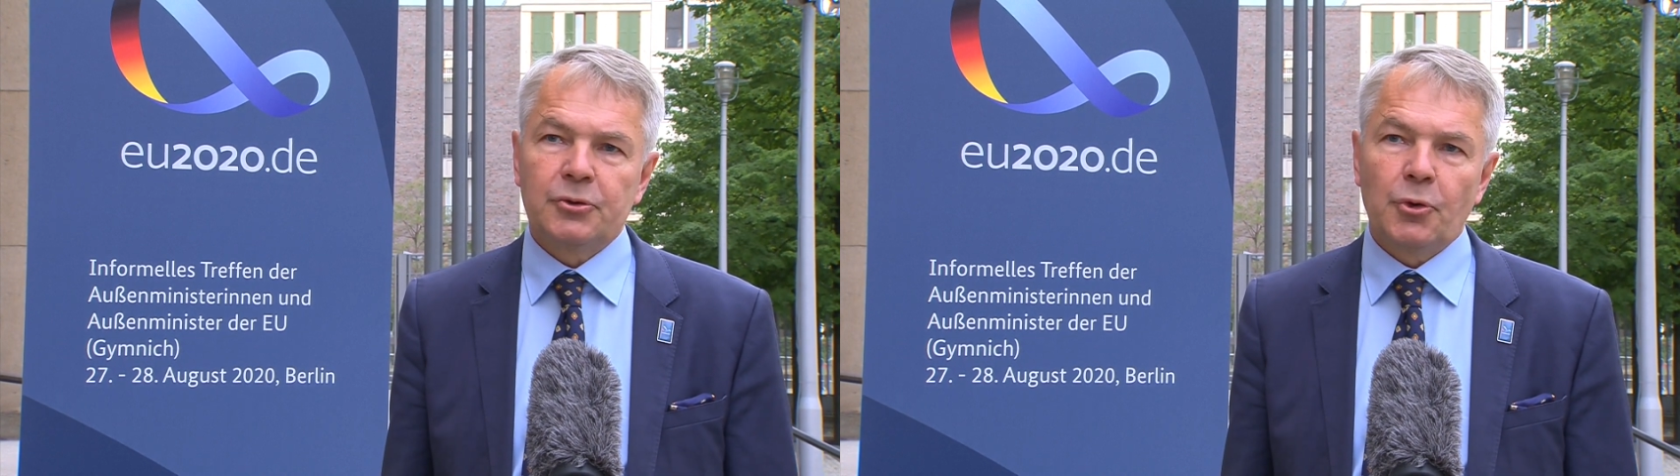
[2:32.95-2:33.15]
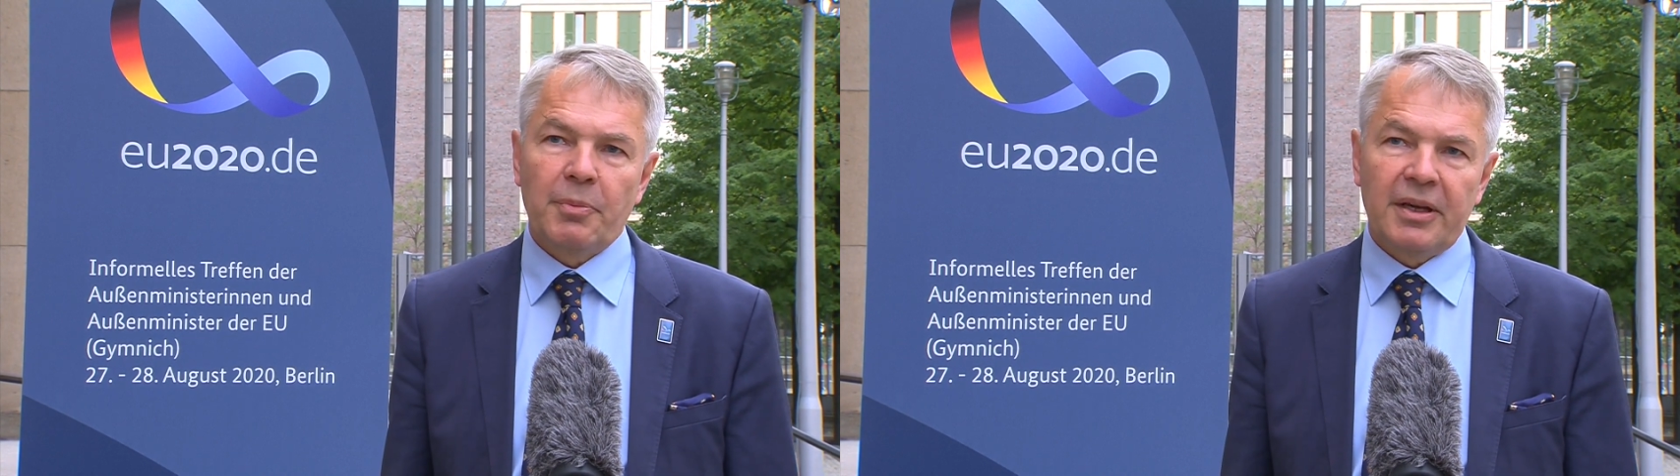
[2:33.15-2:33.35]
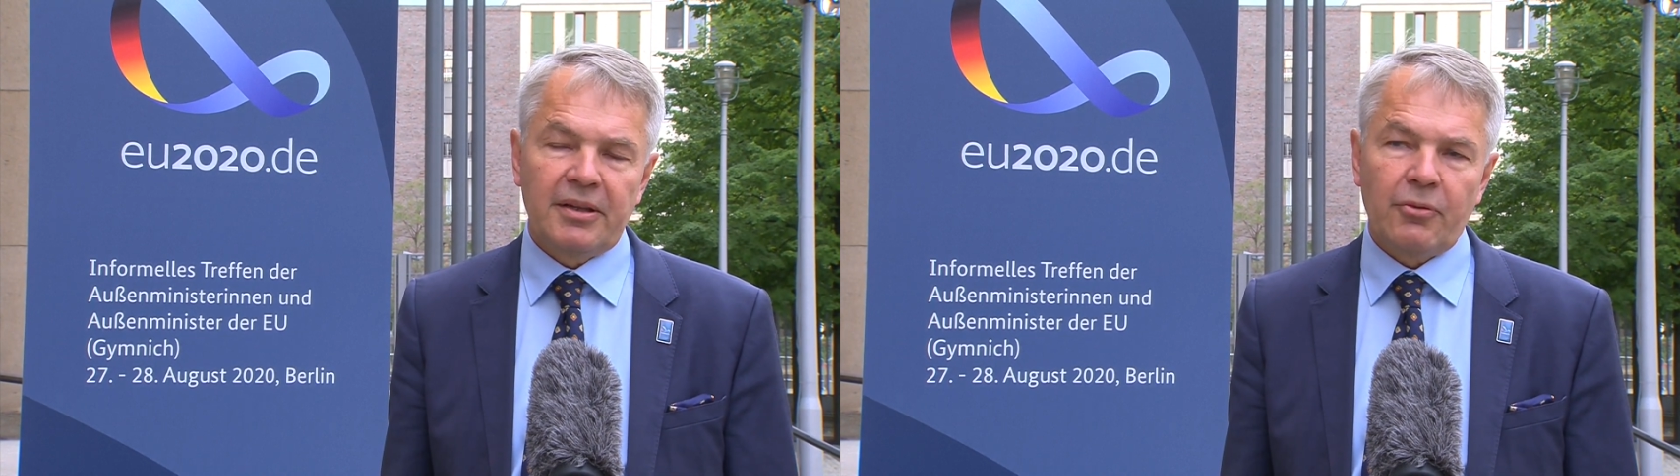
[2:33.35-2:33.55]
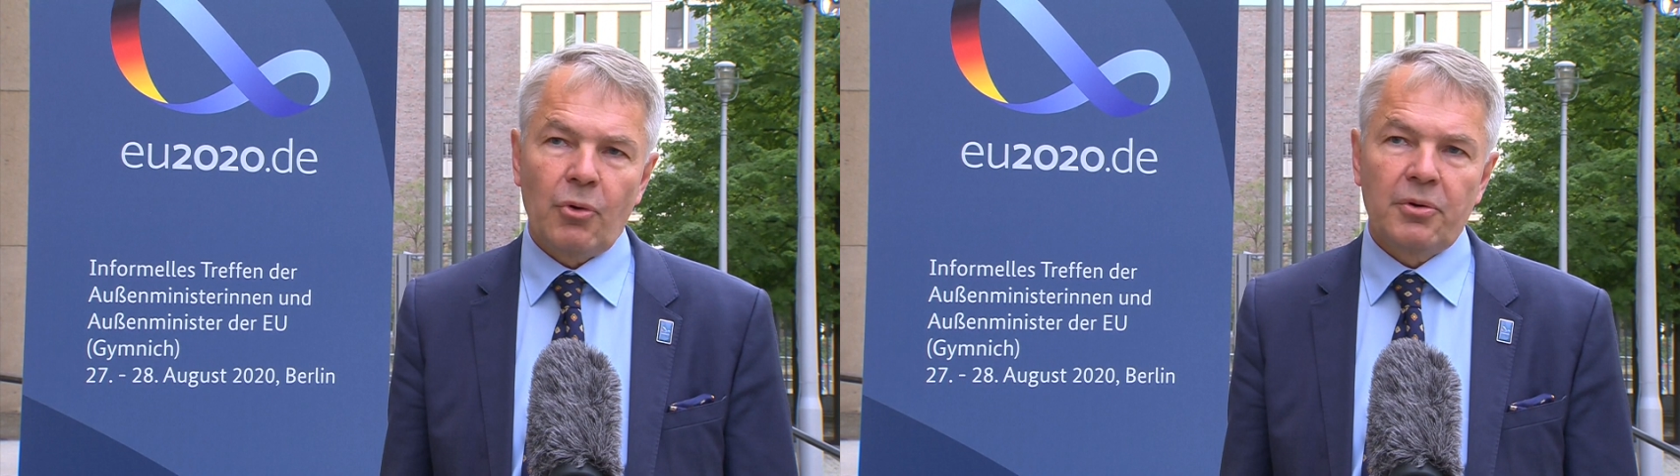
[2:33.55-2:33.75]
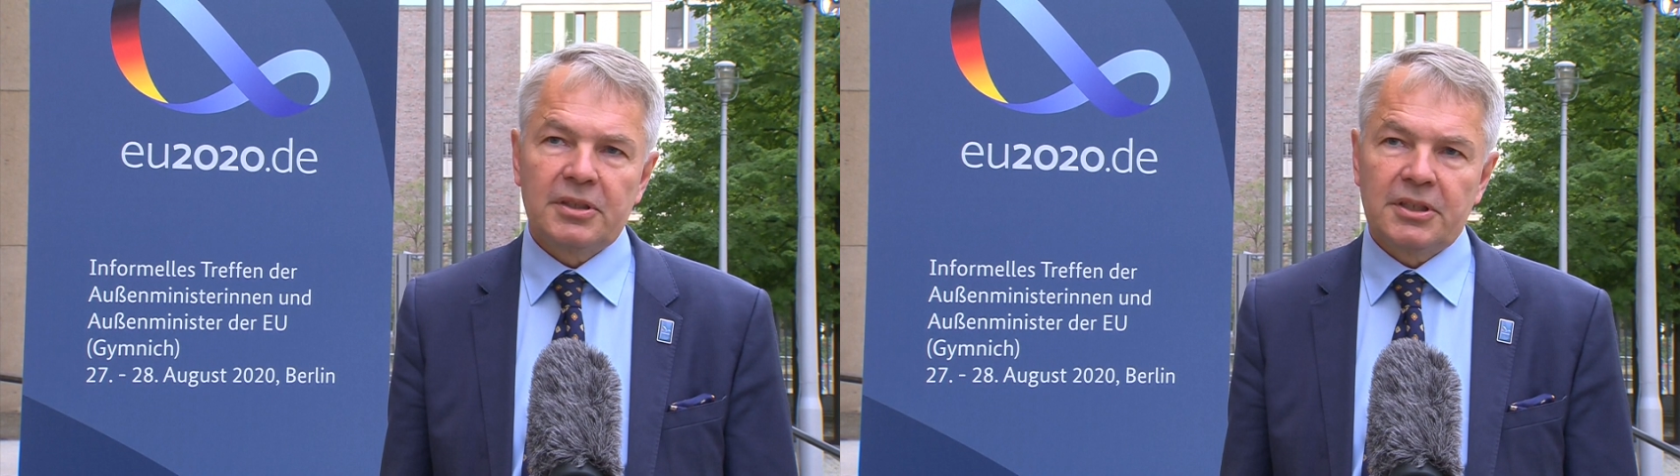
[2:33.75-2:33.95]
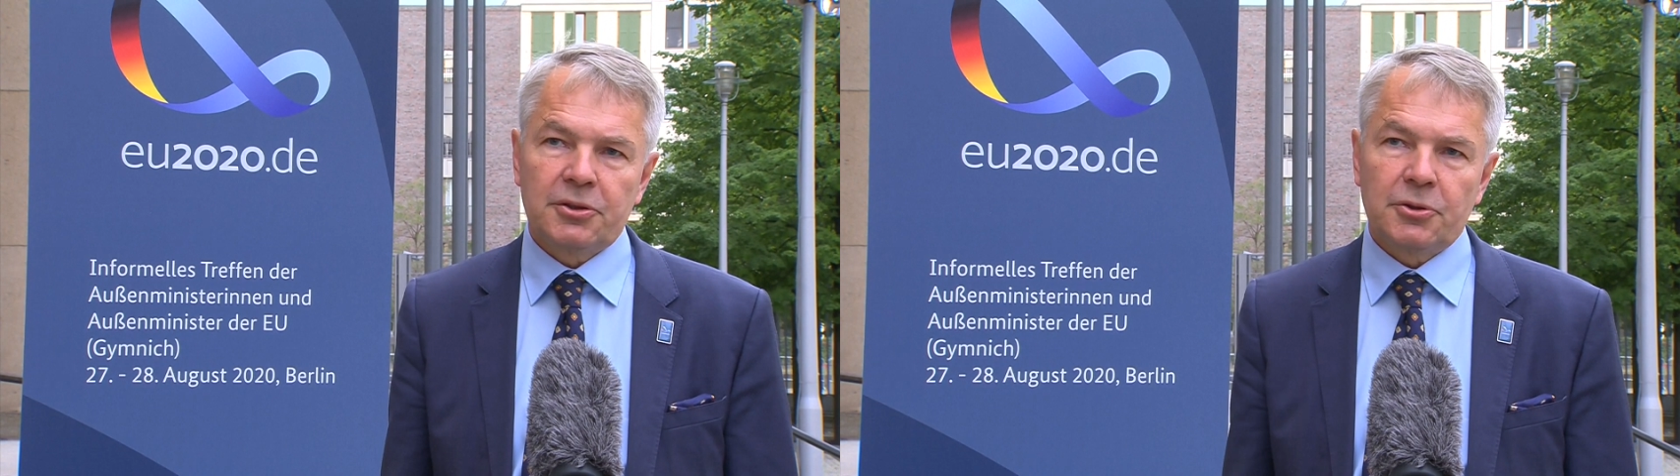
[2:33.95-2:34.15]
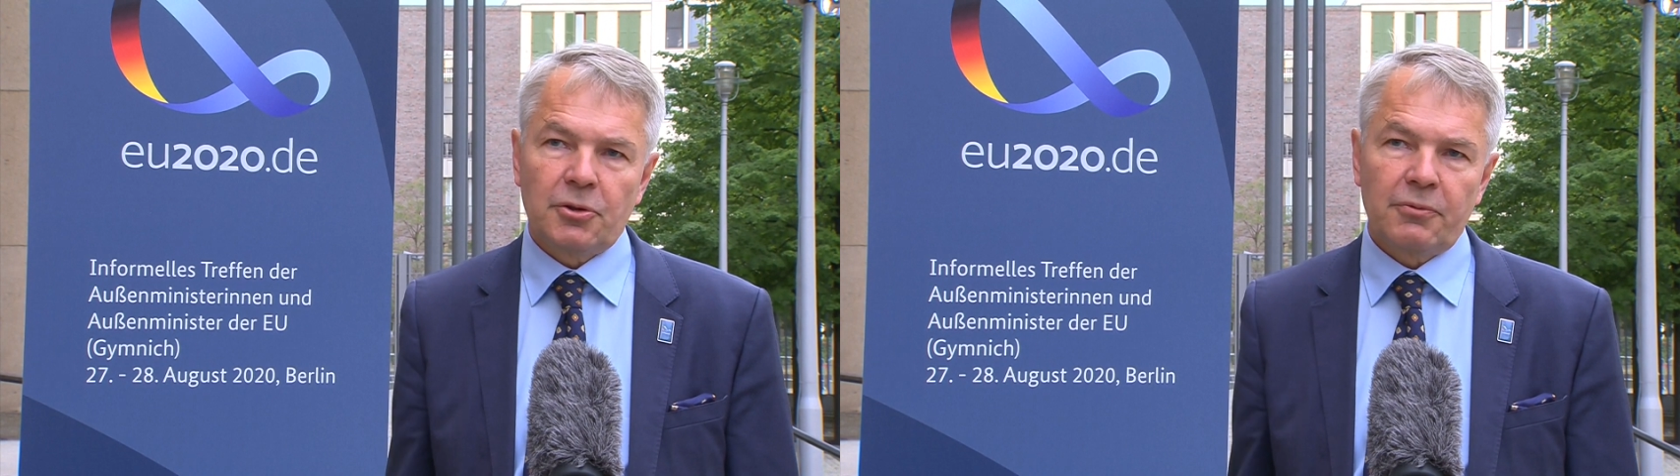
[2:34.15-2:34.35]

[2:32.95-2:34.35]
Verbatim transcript: should make their own decisions.